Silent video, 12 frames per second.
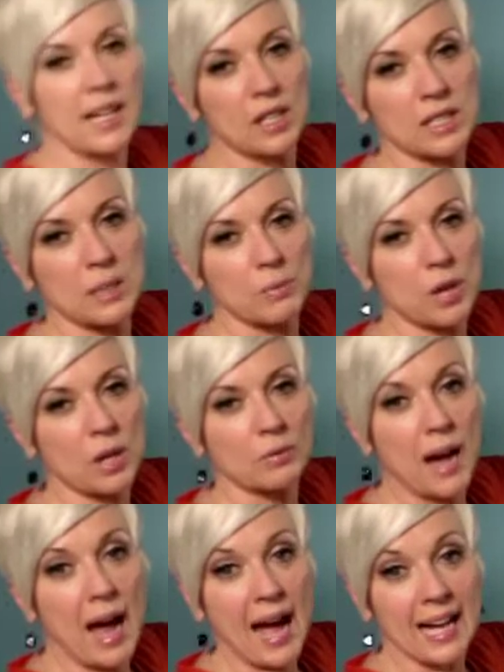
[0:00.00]
a diphthong,
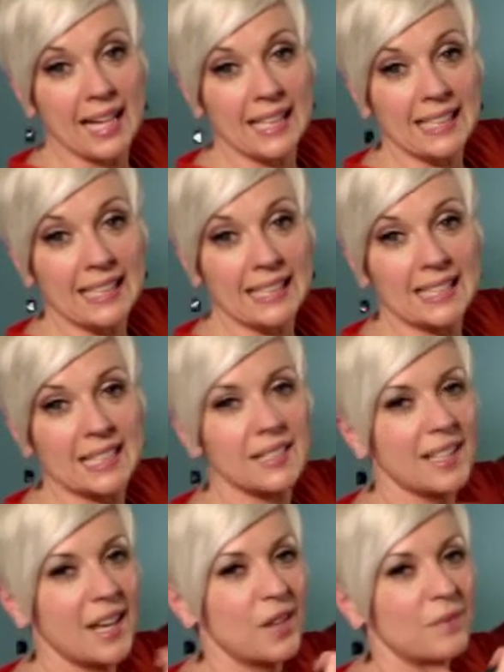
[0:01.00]
right,
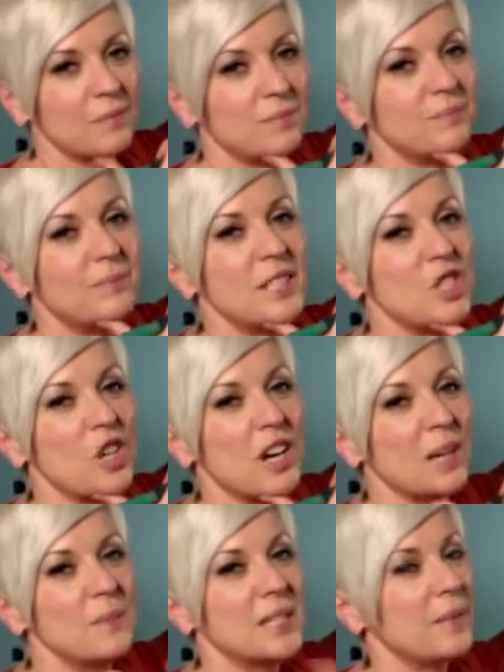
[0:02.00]
see how my jaw
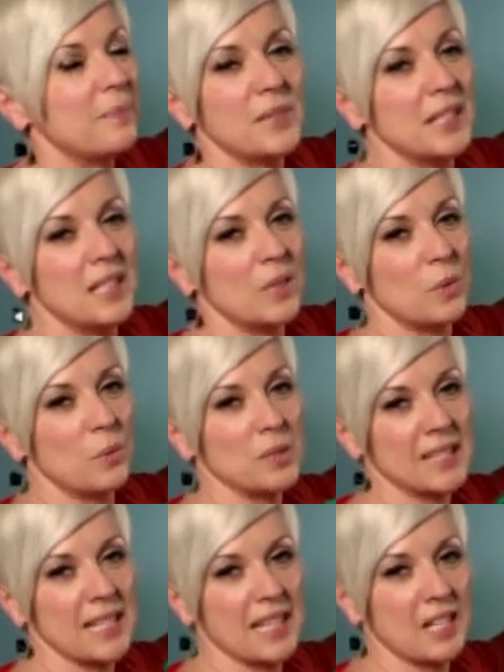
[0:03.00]
comes up? When we're
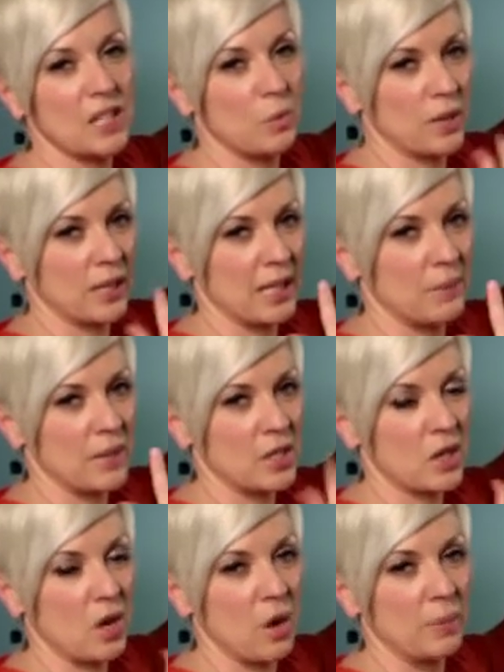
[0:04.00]
singing it, you want to keep that
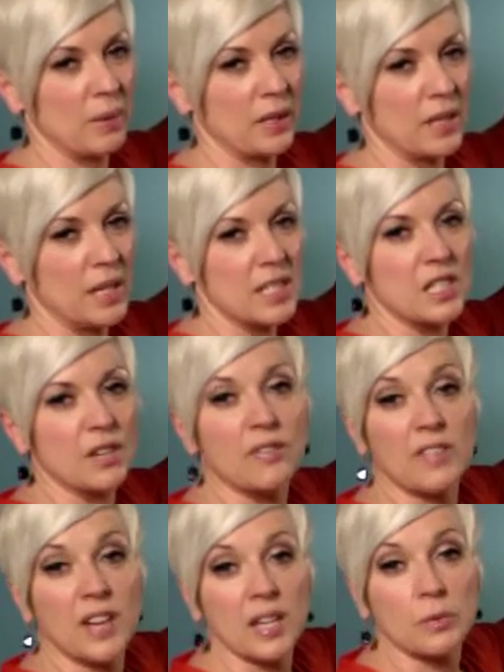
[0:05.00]
jaw open to
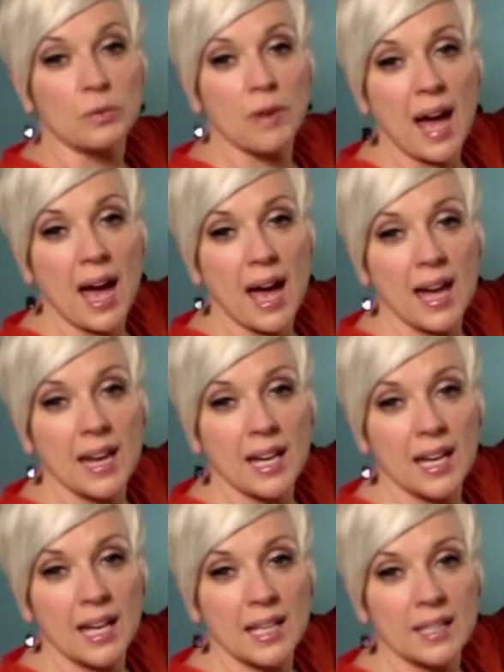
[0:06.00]
fit right
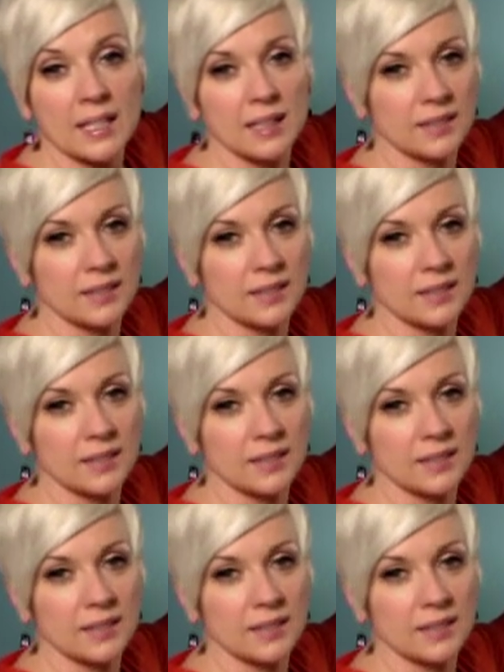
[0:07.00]
in,